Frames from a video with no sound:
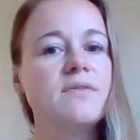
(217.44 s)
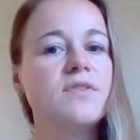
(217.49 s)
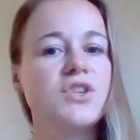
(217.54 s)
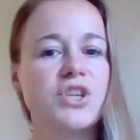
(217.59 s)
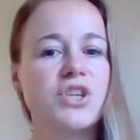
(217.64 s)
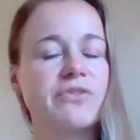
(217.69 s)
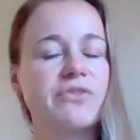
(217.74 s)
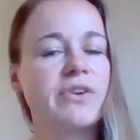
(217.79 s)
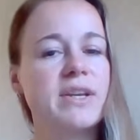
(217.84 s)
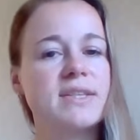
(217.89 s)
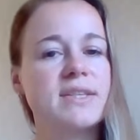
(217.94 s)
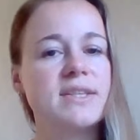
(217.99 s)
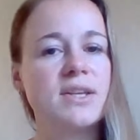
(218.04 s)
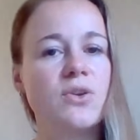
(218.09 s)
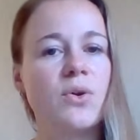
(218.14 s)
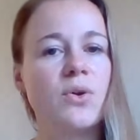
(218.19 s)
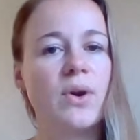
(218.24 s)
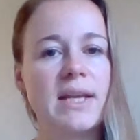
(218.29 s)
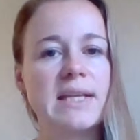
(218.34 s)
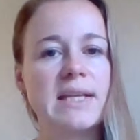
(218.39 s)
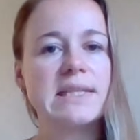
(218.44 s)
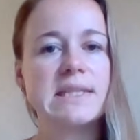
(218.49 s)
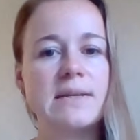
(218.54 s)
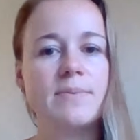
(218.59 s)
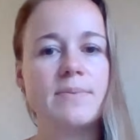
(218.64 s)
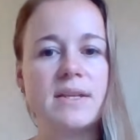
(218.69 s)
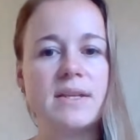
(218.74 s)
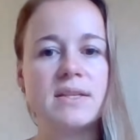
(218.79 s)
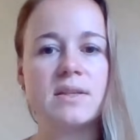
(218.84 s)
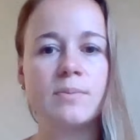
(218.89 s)
for generating your
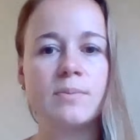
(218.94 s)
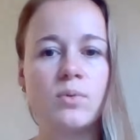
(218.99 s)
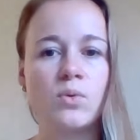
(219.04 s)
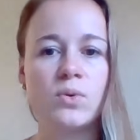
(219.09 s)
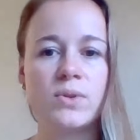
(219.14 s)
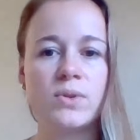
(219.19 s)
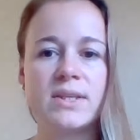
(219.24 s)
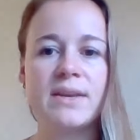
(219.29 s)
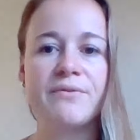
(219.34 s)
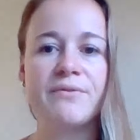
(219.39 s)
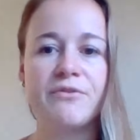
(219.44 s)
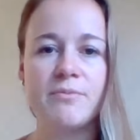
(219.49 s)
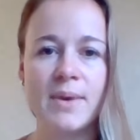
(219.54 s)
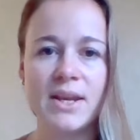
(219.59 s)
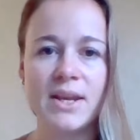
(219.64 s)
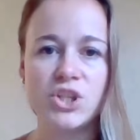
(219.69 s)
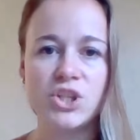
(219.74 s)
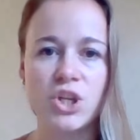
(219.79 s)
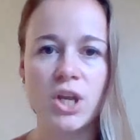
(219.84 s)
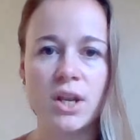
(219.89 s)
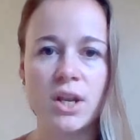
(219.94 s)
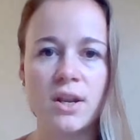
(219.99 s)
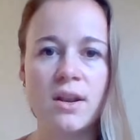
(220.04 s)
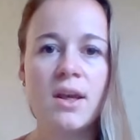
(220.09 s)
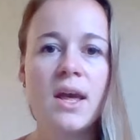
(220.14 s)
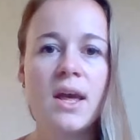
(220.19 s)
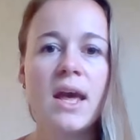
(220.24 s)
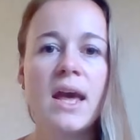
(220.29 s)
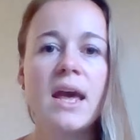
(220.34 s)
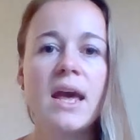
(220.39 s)
STP supporting
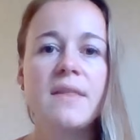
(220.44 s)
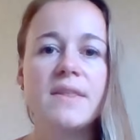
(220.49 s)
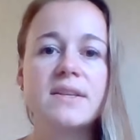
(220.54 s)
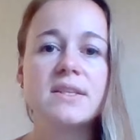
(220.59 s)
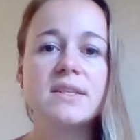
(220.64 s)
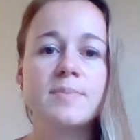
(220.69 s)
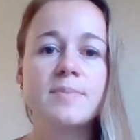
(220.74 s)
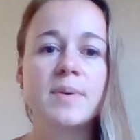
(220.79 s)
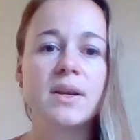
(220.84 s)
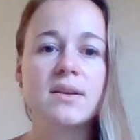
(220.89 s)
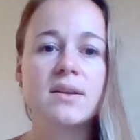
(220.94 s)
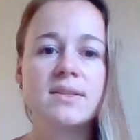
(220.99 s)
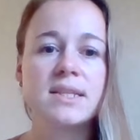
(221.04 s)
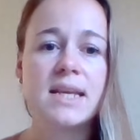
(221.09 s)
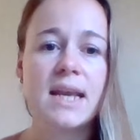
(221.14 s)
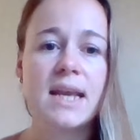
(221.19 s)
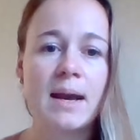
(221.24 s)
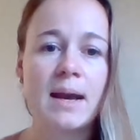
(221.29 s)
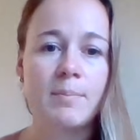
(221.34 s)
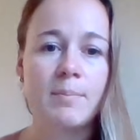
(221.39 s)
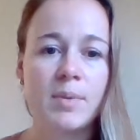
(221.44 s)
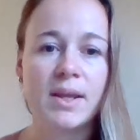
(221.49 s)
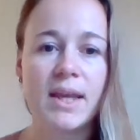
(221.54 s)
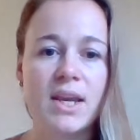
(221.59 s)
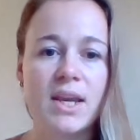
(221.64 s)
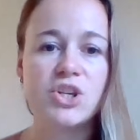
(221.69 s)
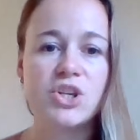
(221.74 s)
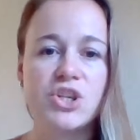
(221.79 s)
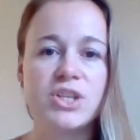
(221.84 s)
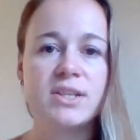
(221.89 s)
information. This is because the
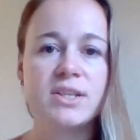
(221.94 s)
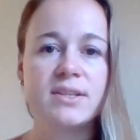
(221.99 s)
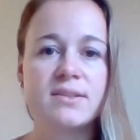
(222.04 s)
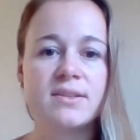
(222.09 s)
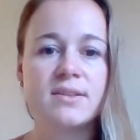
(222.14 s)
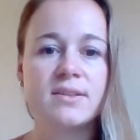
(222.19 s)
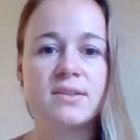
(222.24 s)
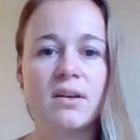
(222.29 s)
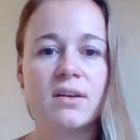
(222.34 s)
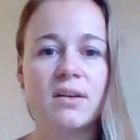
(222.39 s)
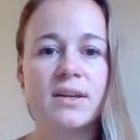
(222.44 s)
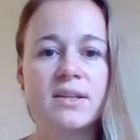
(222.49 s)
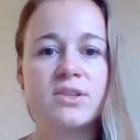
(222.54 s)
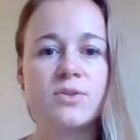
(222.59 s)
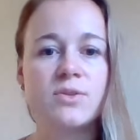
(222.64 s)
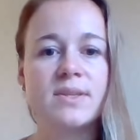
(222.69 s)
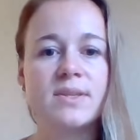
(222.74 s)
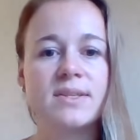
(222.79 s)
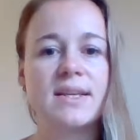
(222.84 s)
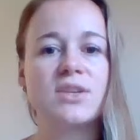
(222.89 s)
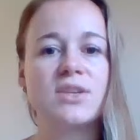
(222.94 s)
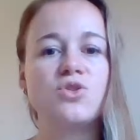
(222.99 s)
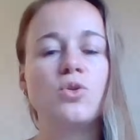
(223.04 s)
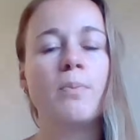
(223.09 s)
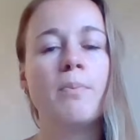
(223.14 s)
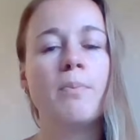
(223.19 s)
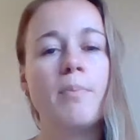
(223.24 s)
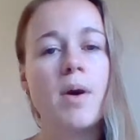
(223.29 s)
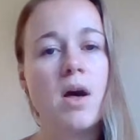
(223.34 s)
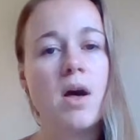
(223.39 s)
application is designed to assess
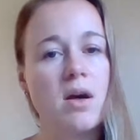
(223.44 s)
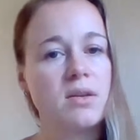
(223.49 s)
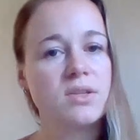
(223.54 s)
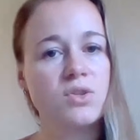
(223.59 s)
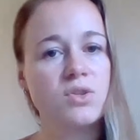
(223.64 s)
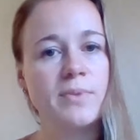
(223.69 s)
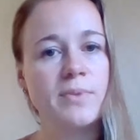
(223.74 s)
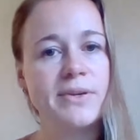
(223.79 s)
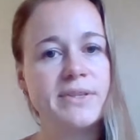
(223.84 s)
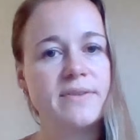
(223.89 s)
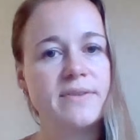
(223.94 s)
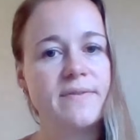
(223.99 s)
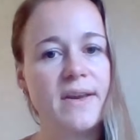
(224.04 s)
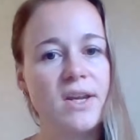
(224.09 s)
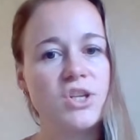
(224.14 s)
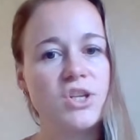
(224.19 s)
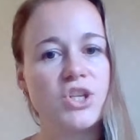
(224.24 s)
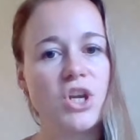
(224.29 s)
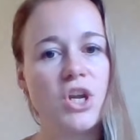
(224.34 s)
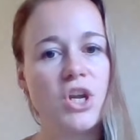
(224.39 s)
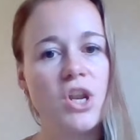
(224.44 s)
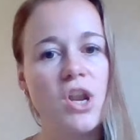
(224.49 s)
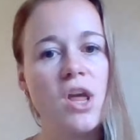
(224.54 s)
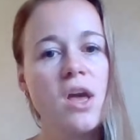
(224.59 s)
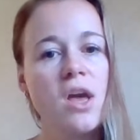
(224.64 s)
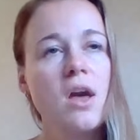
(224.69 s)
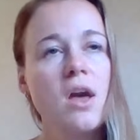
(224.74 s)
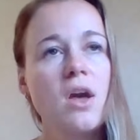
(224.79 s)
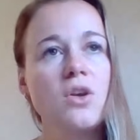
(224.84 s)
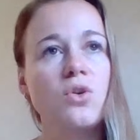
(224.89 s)
your personal motivation,
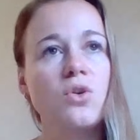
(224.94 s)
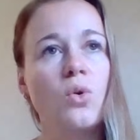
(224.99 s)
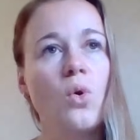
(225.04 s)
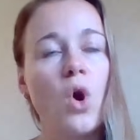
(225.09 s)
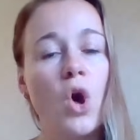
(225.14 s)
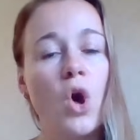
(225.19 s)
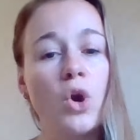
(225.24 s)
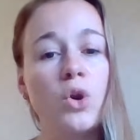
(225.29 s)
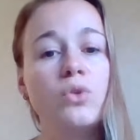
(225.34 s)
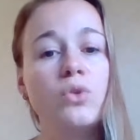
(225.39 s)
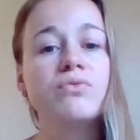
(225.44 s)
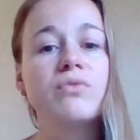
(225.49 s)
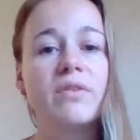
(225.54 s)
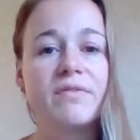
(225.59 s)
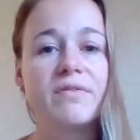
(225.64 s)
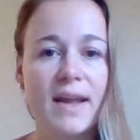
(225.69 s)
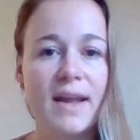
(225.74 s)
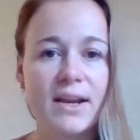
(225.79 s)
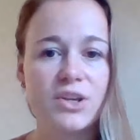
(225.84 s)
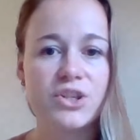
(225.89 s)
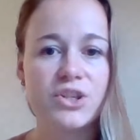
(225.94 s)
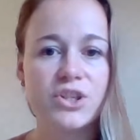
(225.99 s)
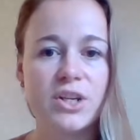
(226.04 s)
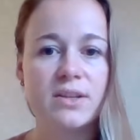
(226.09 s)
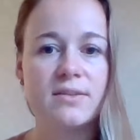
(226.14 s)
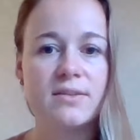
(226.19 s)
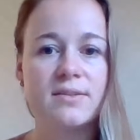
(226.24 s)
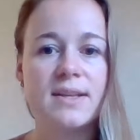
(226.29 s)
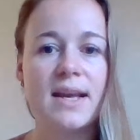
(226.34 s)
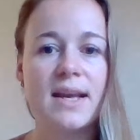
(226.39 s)
your own
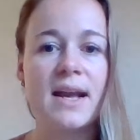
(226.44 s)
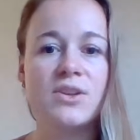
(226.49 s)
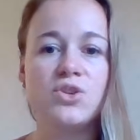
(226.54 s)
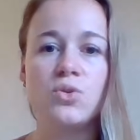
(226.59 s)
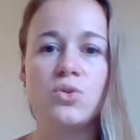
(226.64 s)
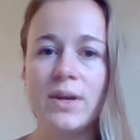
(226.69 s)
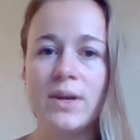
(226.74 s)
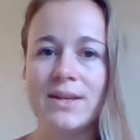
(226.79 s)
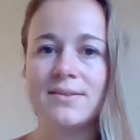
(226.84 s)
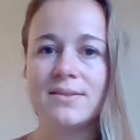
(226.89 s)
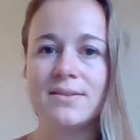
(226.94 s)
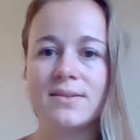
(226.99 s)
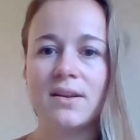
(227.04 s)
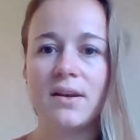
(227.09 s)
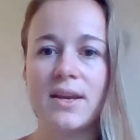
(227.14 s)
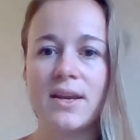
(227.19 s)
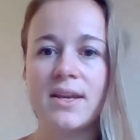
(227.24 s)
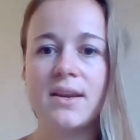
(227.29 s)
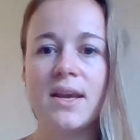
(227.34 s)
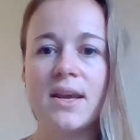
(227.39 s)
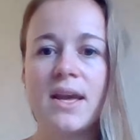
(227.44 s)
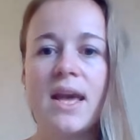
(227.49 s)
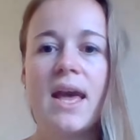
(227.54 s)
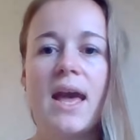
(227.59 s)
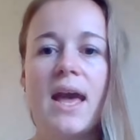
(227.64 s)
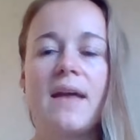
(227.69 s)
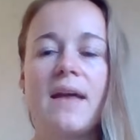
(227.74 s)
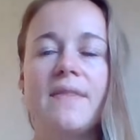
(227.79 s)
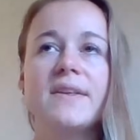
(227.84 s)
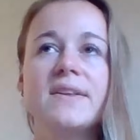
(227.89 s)
reflections, and your insight.
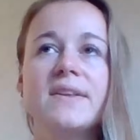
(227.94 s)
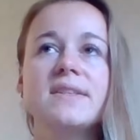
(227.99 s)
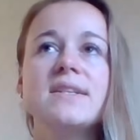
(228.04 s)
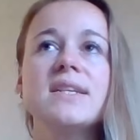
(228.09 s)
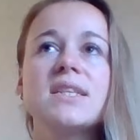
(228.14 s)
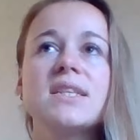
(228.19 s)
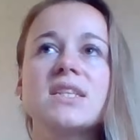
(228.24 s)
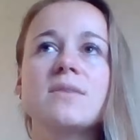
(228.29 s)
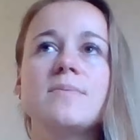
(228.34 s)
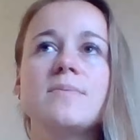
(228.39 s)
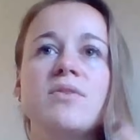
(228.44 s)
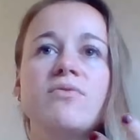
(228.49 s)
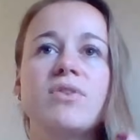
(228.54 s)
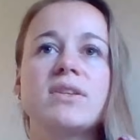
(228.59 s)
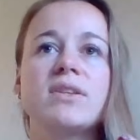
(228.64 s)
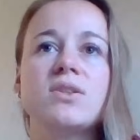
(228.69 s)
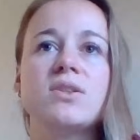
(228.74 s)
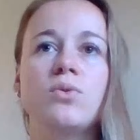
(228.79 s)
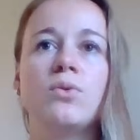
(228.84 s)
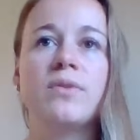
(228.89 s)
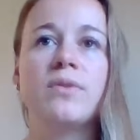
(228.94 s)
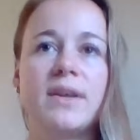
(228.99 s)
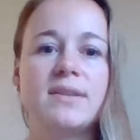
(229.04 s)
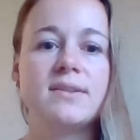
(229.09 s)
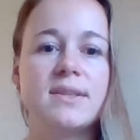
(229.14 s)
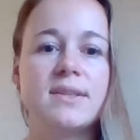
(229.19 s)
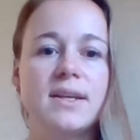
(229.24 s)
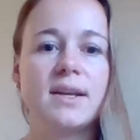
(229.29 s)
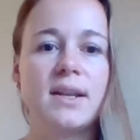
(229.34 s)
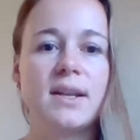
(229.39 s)
And this needs to be written
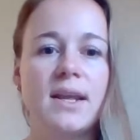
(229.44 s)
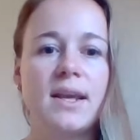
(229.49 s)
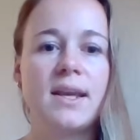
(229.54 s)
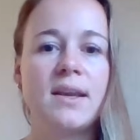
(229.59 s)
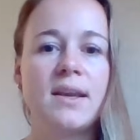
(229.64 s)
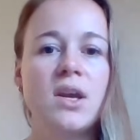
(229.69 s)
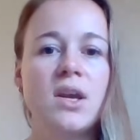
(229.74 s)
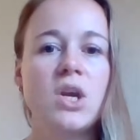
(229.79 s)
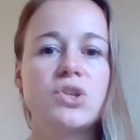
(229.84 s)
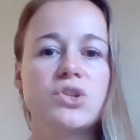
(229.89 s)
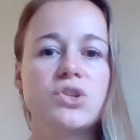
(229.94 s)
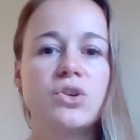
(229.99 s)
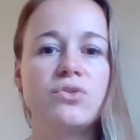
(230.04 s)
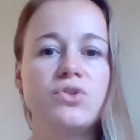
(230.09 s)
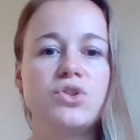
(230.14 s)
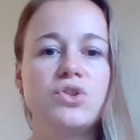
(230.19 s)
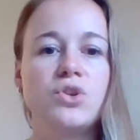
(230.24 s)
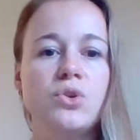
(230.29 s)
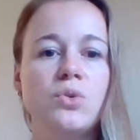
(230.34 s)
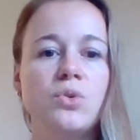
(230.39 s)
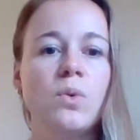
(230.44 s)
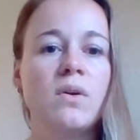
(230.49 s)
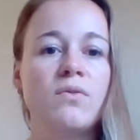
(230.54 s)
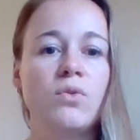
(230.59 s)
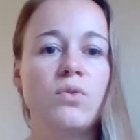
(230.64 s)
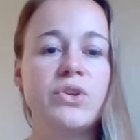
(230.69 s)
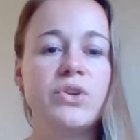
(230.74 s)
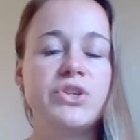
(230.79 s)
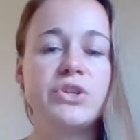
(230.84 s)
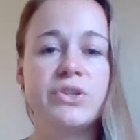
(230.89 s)
authentically. So do
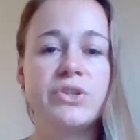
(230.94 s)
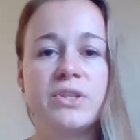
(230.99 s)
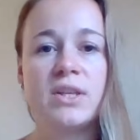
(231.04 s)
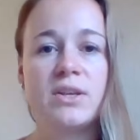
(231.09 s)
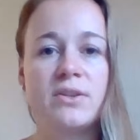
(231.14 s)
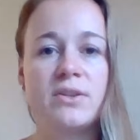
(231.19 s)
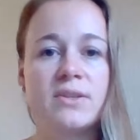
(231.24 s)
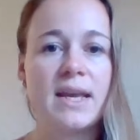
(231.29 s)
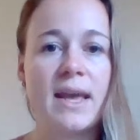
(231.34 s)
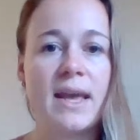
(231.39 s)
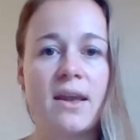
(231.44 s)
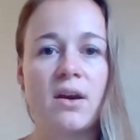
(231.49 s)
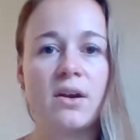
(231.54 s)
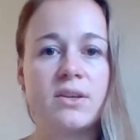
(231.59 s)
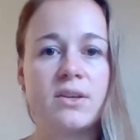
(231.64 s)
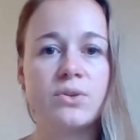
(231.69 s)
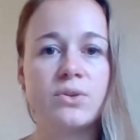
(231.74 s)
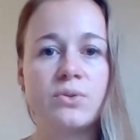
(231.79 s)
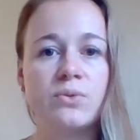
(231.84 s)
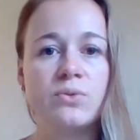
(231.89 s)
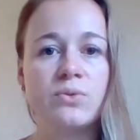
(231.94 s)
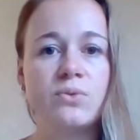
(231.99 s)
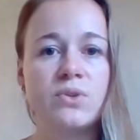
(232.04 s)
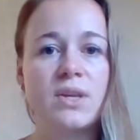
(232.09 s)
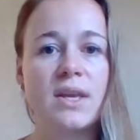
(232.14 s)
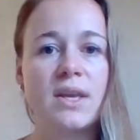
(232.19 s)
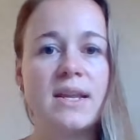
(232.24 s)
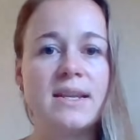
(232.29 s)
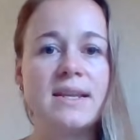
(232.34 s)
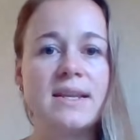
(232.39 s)
avoid using those AI
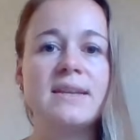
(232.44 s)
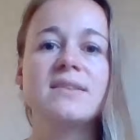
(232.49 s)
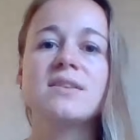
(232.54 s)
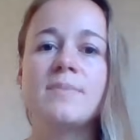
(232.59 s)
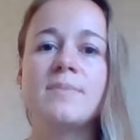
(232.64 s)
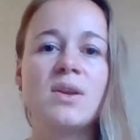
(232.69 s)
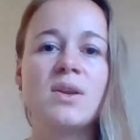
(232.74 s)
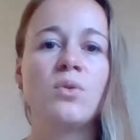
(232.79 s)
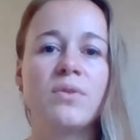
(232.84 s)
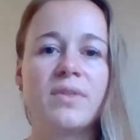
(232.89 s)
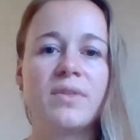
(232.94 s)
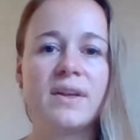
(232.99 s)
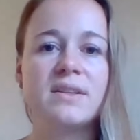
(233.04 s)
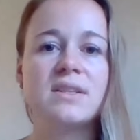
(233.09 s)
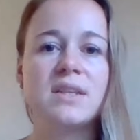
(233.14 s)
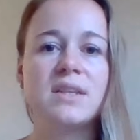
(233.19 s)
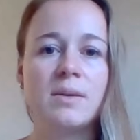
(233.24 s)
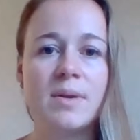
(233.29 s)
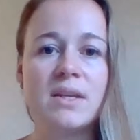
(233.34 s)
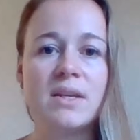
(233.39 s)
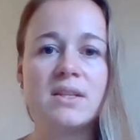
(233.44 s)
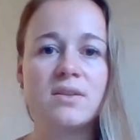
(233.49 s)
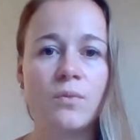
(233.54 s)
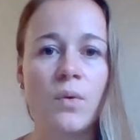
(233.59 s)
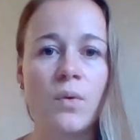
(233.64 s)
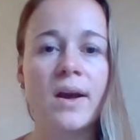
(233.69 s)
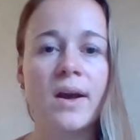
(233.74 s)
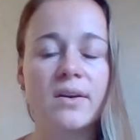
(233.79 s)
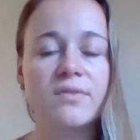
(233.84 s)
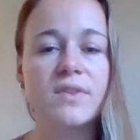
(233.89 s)
tools. It needs to be an authentic piece
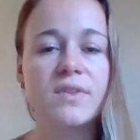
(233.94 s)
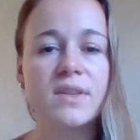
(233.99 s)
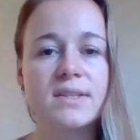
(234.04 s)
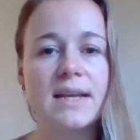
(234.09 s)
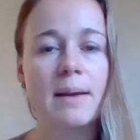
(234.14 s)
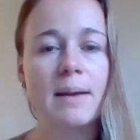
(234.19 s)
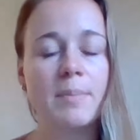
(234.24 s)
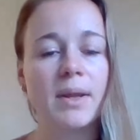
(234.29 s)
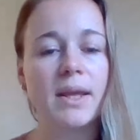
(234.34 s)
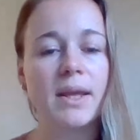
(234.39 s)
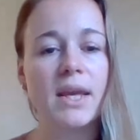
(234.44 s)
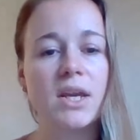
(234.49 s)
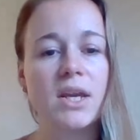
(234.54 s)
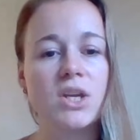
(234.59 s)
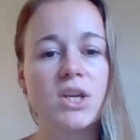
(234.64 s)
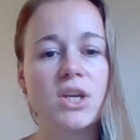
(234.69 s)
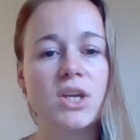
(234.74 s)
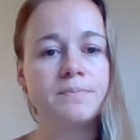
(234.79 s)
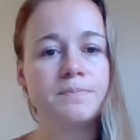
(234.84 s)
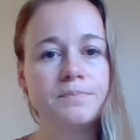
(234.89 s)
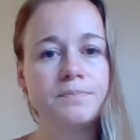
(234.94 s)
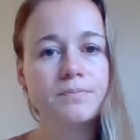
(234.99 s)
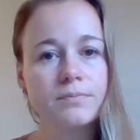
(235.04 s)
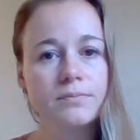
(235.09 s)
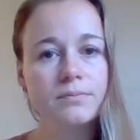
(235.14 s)
of work for this application.